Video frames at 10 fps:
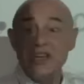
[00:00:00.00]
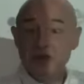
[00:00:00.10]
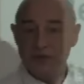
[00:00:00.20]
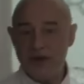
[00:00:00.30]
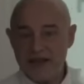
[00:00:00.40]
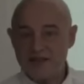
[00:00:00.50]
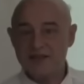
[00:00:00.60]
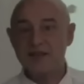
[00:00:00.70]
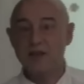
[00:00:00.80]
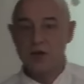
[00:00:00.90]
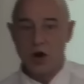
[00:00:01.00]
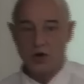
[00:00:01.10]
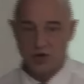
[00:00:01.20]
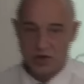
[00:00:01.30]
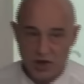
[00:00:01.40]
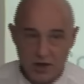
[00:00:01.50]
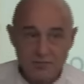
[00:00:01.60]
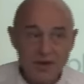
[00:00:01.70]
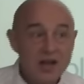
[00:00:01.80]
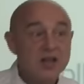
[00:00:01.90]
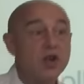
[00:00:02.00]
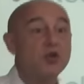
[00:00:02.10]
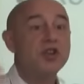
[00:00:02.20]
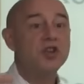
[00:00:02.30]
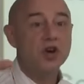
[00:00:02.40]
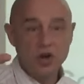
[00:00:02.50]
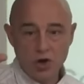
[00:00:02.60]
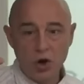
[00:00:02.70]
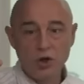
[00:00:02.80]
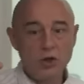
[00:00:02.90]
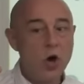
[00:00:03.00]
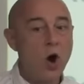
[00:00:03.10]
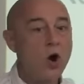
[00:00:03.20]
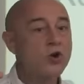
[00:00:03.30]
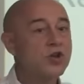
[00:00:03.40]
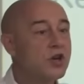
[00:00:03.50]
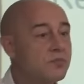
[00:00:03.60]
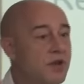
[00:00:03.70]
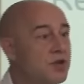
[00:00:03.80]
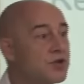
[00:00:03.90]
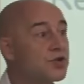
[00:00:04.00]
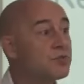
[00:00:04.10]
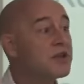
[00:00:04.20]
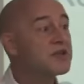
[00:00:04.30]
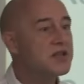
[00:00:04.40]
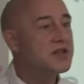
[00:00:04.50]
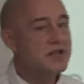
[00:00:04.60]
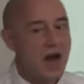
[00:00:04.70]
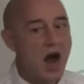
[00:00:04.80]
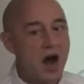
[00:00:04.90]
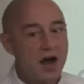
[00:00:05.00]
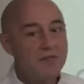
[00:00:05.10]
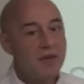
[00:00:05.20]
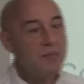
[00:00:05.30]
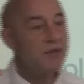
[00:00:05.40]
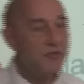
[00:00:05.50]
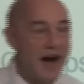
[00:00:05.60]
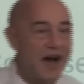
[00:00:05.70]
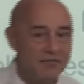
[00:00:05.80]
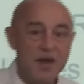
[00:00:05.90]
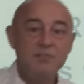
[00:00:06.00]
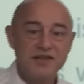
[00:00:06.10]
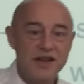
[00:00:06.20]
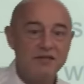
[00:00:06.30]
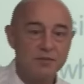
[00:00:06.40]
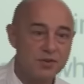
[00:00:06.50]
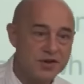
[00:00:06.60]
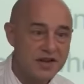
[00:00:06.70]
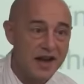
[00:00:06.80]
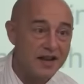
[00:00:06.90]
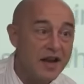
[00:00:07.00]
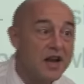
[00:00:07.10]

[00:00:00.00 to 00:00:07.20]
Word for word: invest long term. The return on long term instruments is high, maybe 5, maybe 7%.